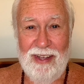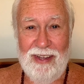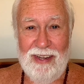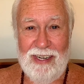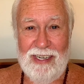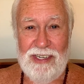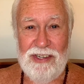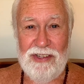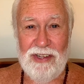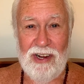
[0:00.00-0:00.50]

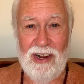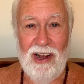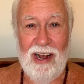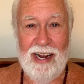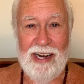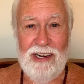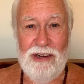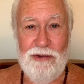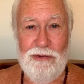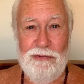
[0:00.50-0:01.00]
It's the
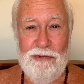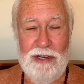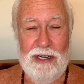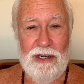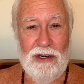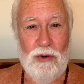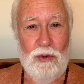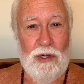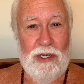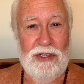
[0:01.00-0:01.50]
kind of
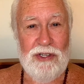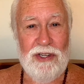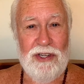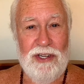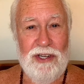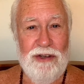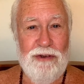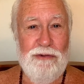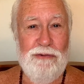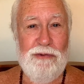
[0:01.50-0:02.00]

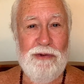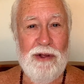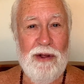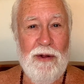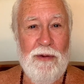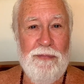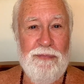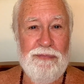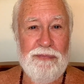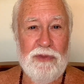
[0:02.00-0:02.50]
inquisitive,
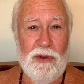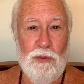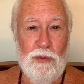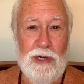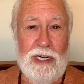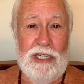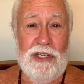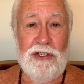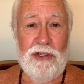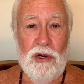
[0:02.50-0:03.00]

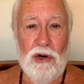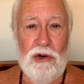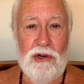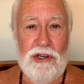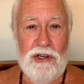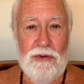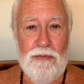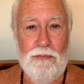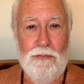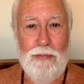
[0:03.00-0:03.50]

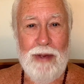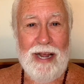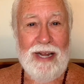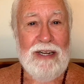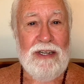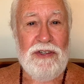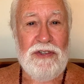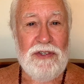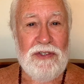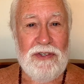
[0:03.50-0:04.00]
research
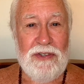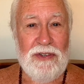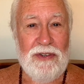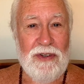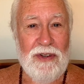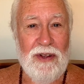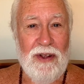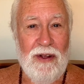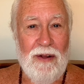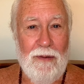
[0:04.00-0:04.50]
based
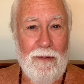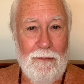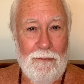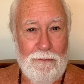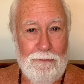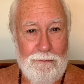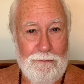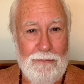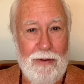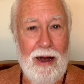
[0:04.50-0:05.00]

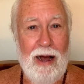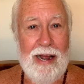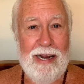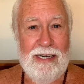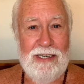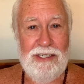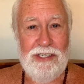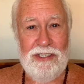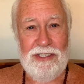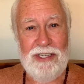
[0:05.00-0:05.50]

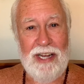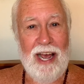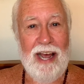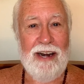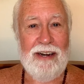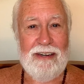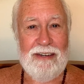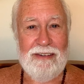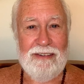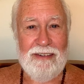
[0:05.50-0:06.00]

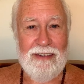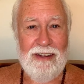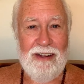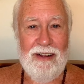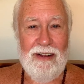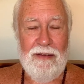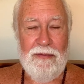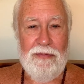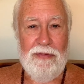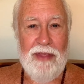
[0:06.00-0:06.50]
mindset
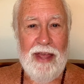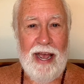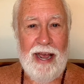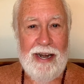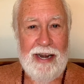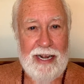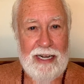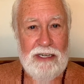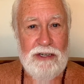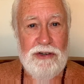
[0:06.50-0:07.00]

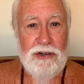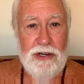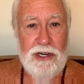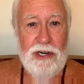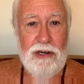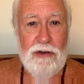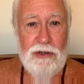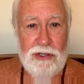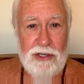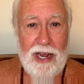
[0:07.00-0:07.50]
that
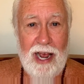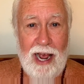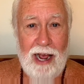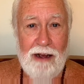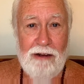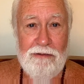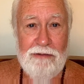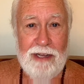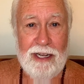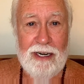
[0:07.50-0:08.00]
engineers
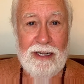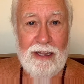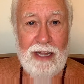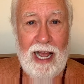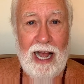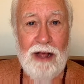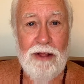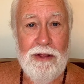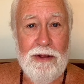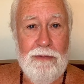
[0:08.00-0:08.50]
have that
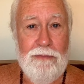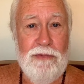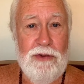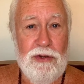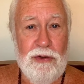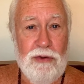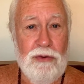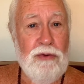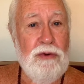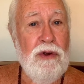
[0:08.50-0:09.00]
allow them
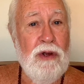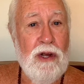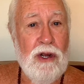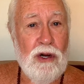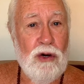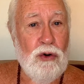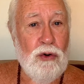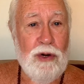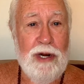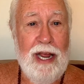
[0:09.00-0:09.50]
to
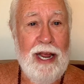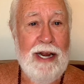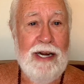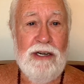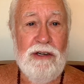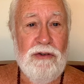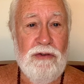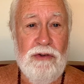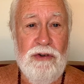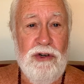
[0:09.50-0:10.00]

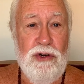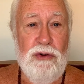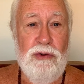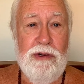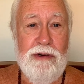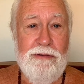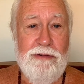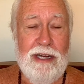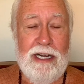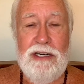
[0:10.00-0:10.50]
create new
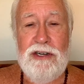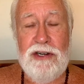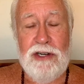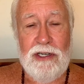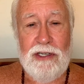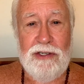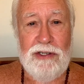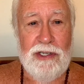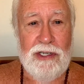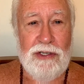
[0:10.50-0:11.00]

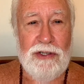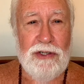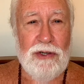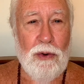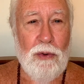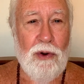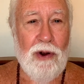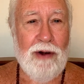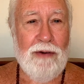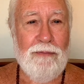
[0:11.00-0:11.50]
inventions and
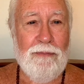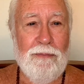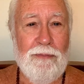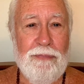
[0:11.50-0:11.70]
so on.